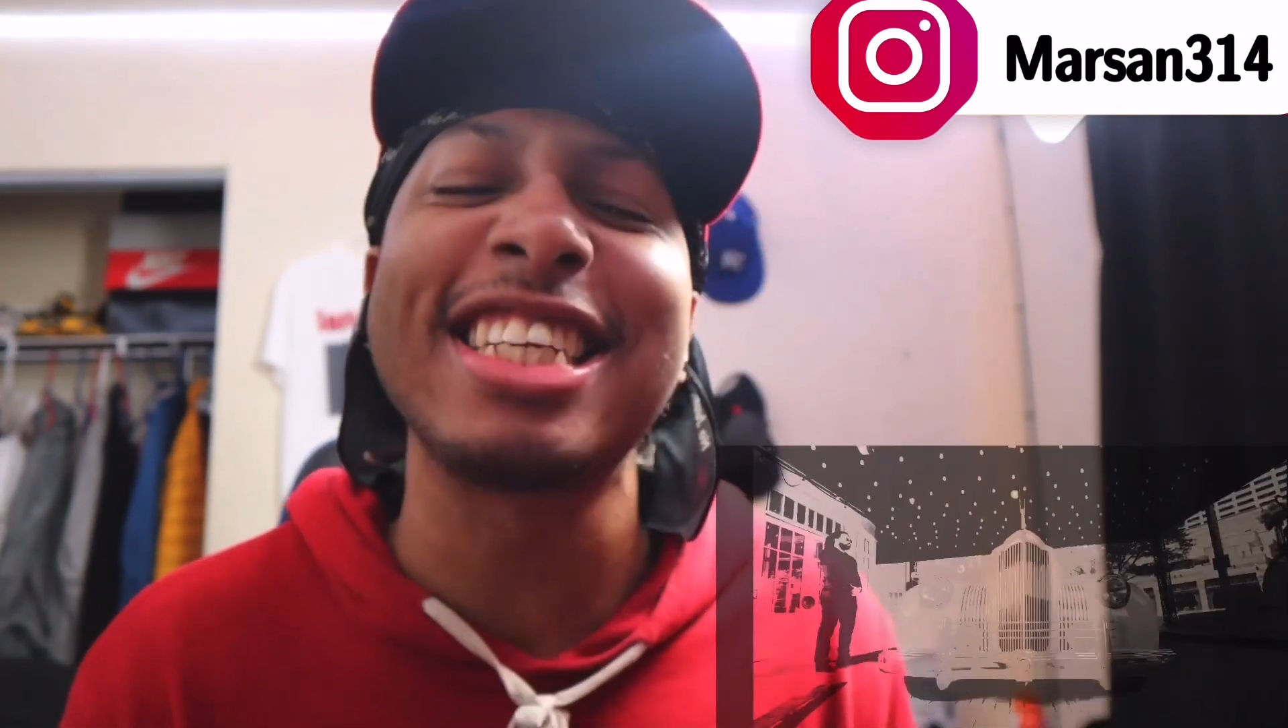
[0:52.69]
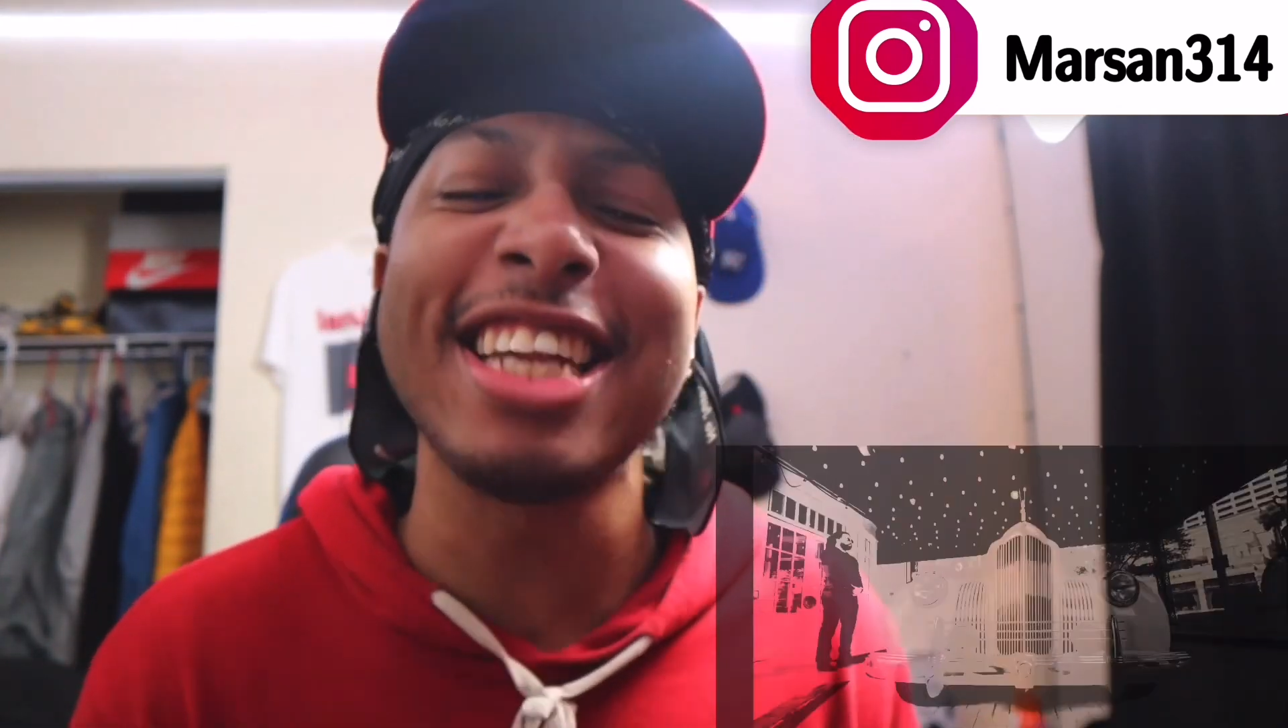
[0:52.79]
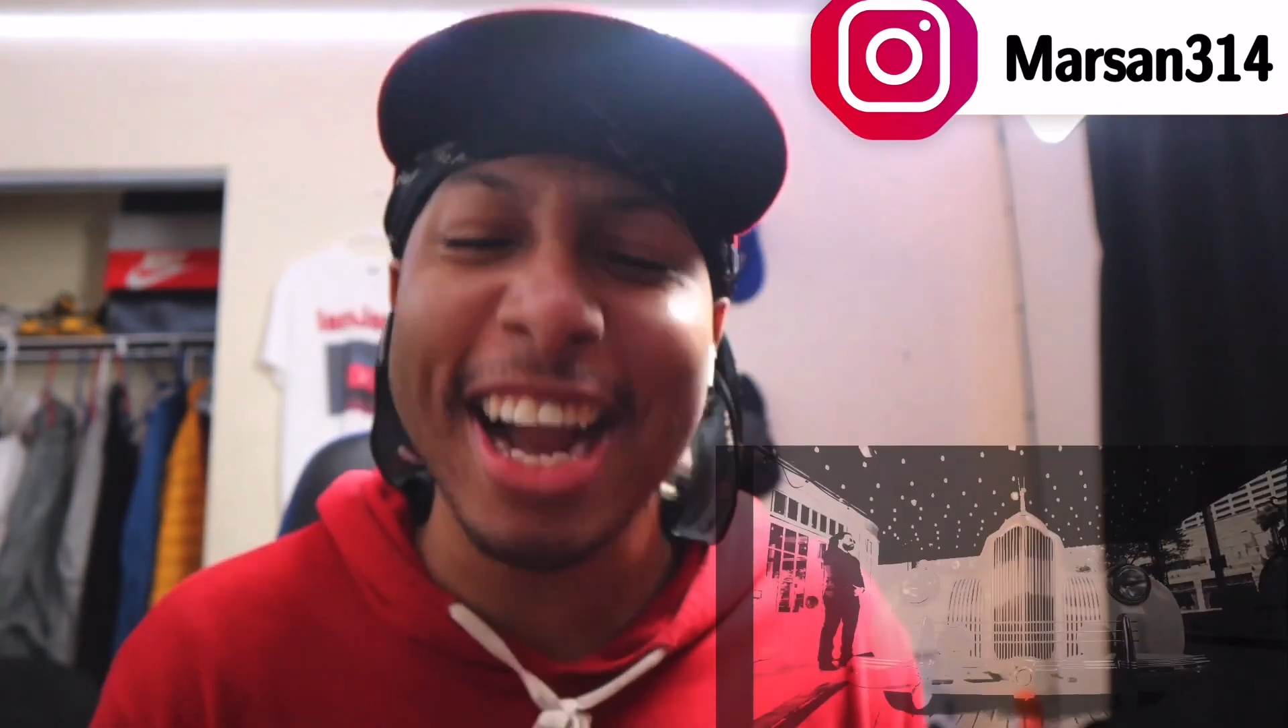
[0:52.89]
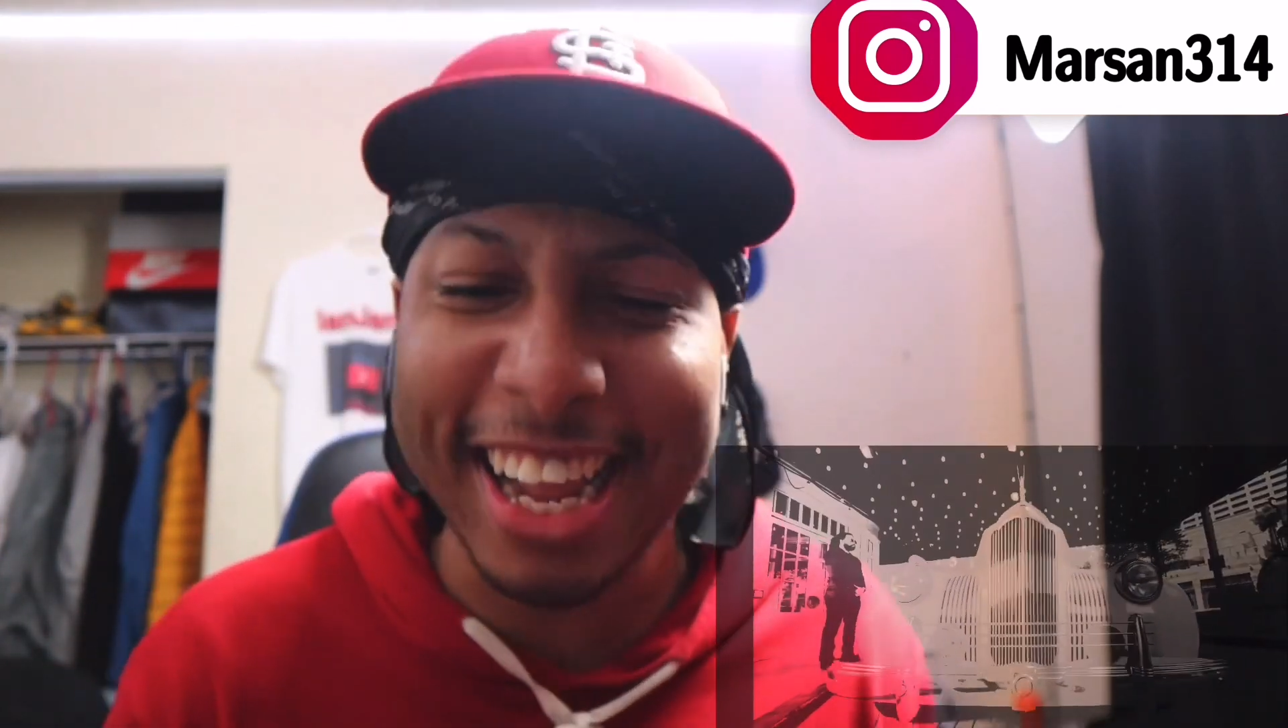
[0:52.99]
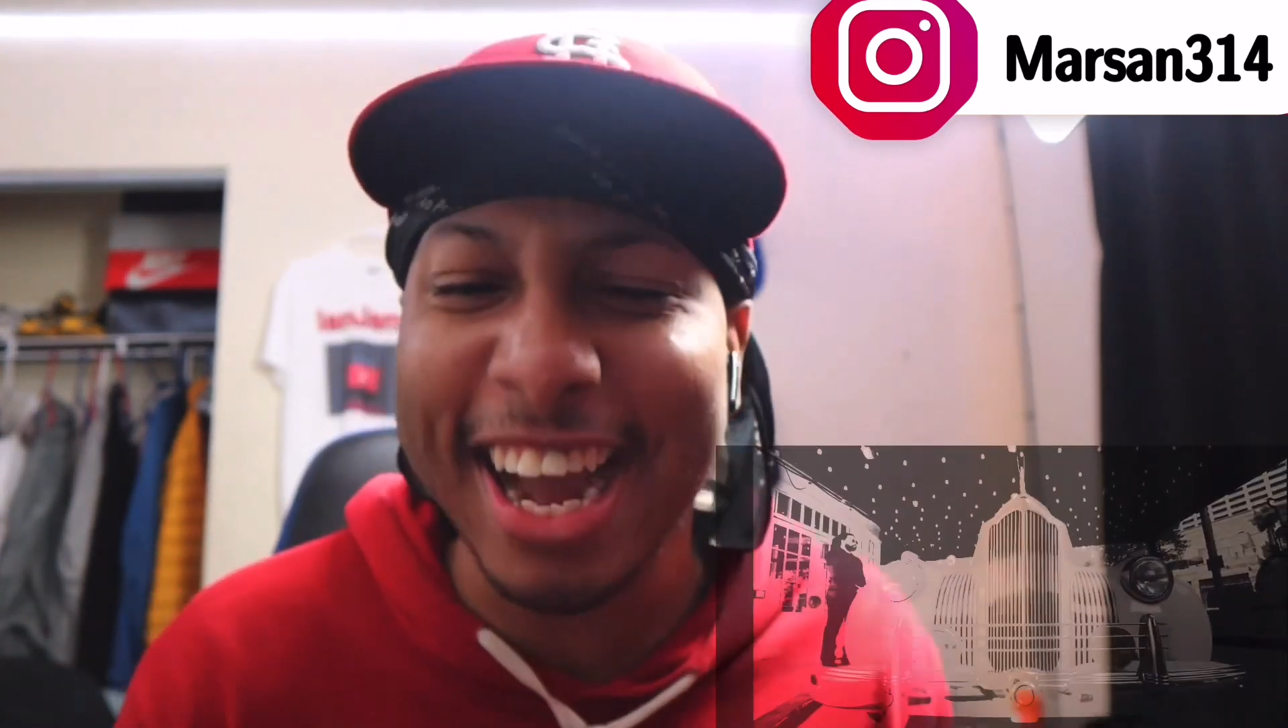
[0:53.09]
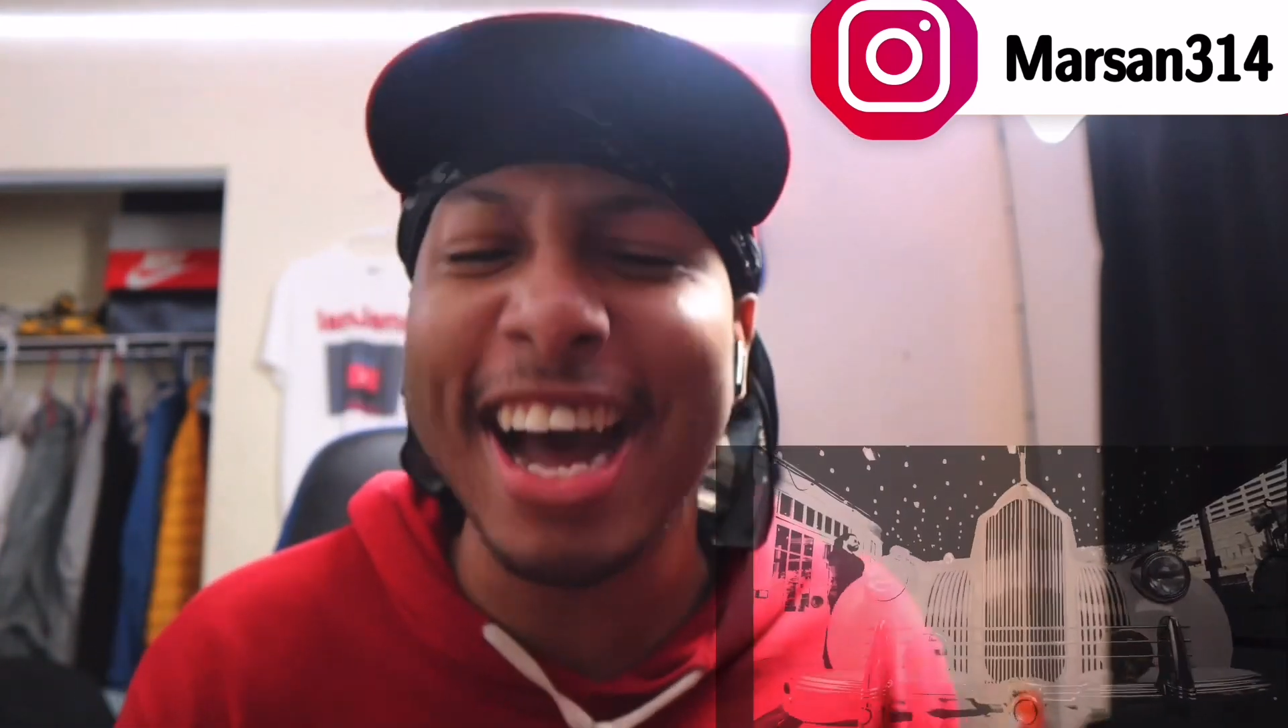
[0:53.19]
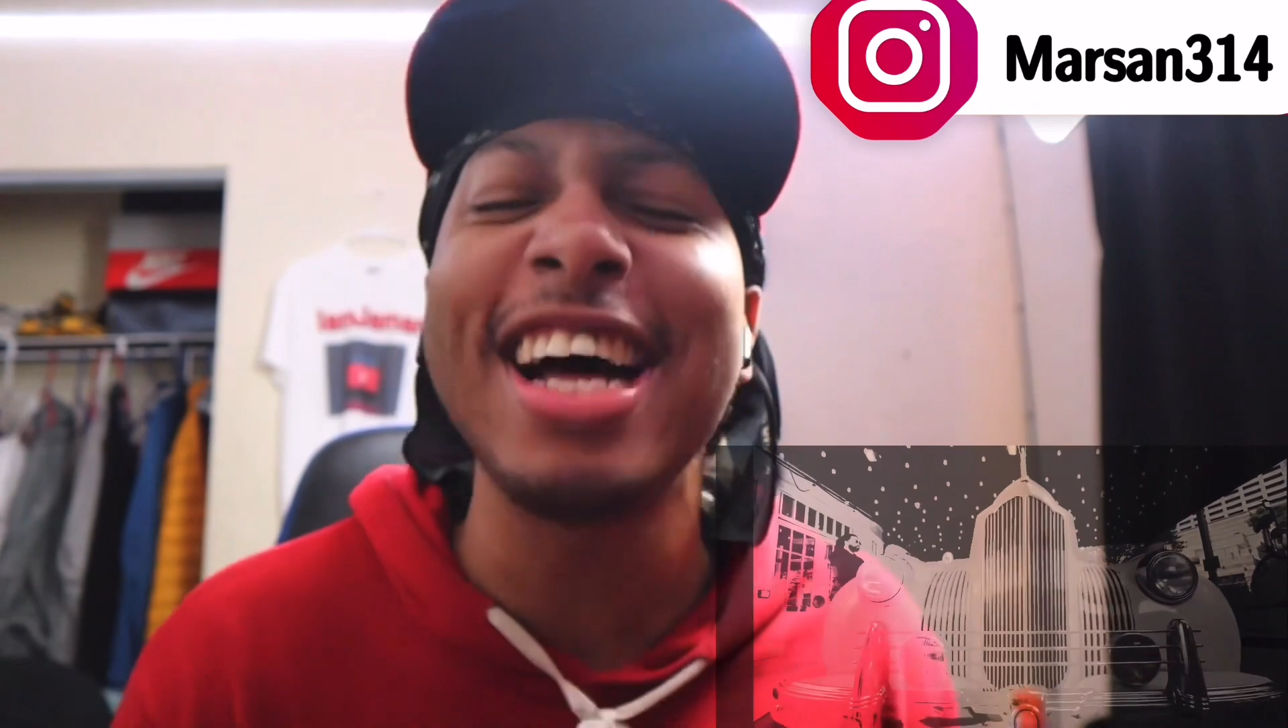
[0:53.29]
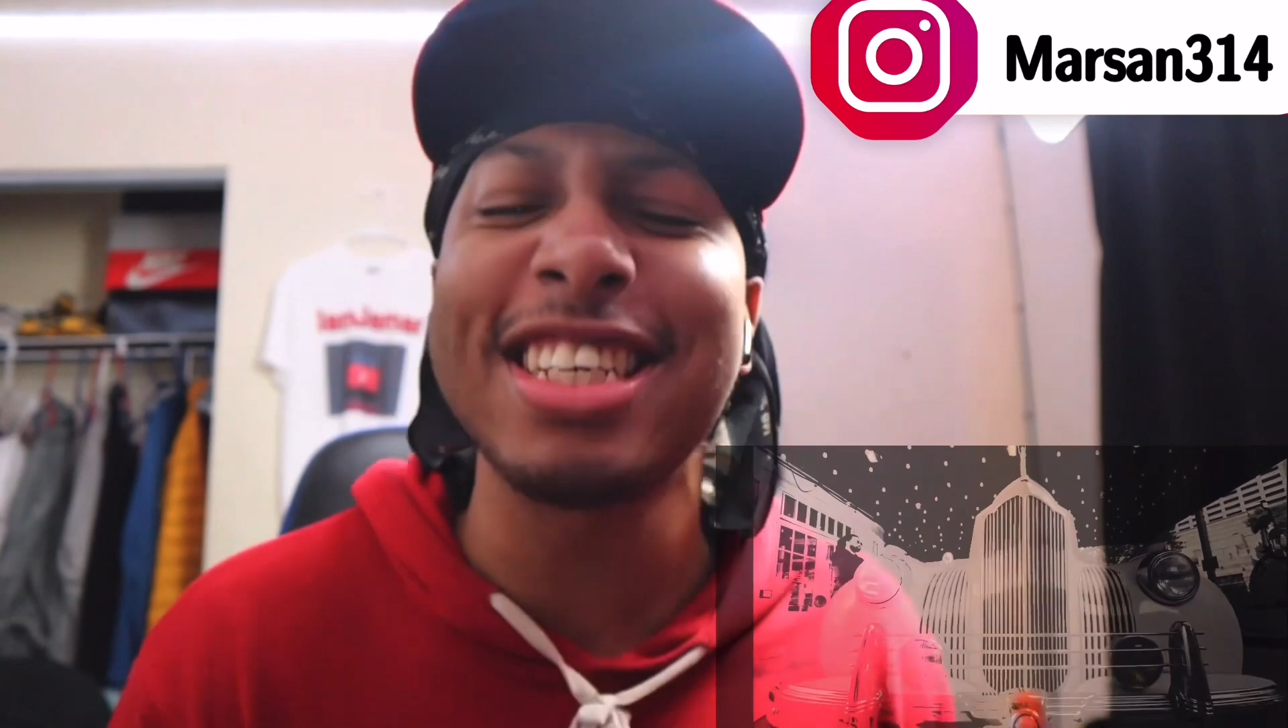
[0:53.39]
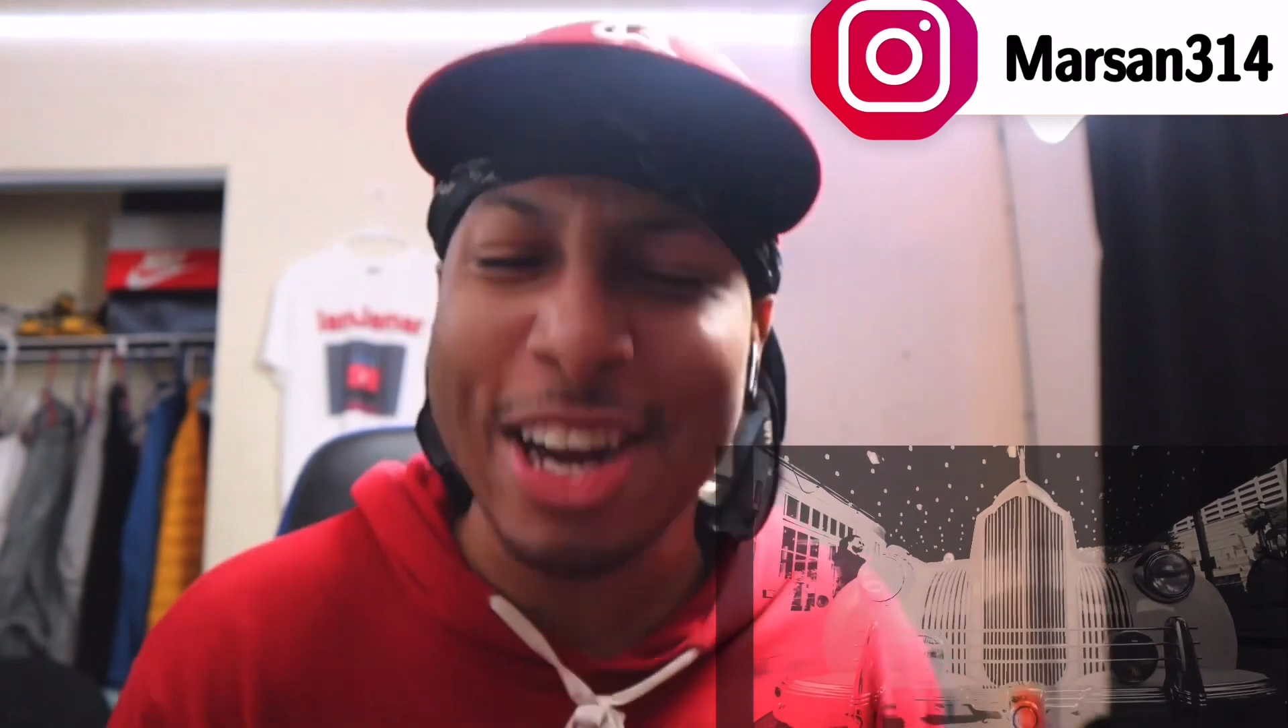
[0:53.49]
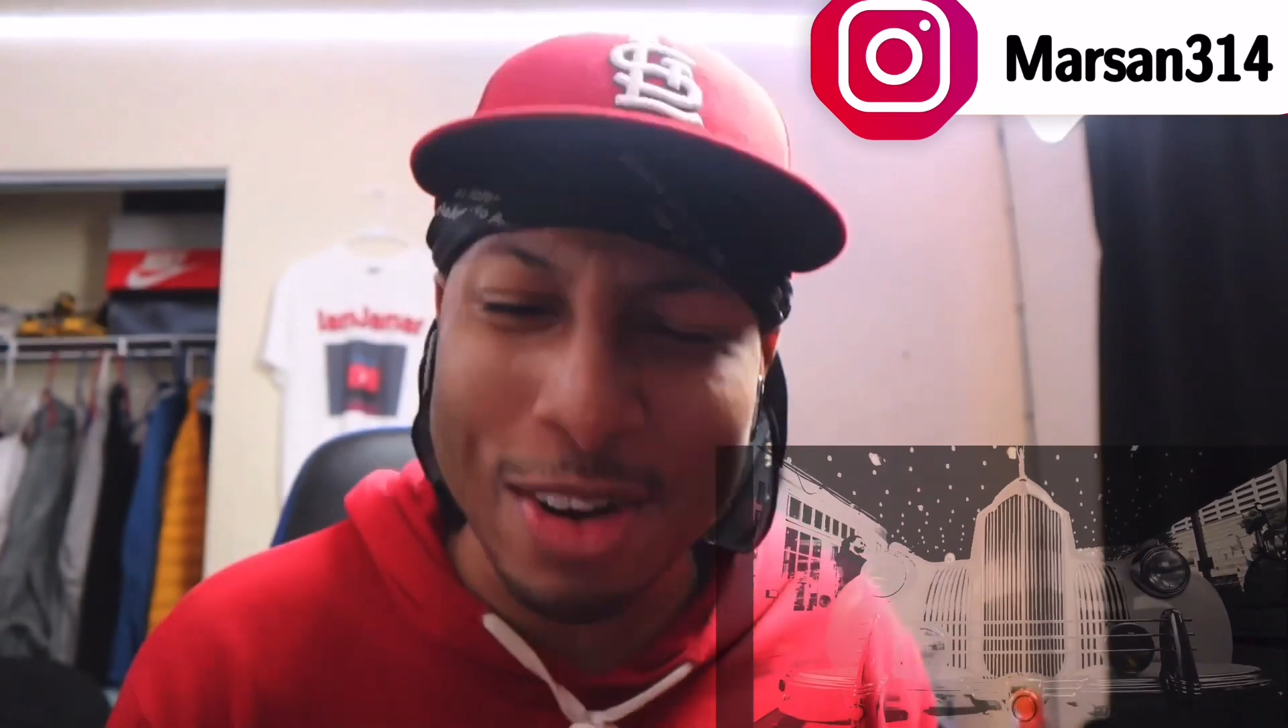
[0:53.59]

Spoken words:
sucker.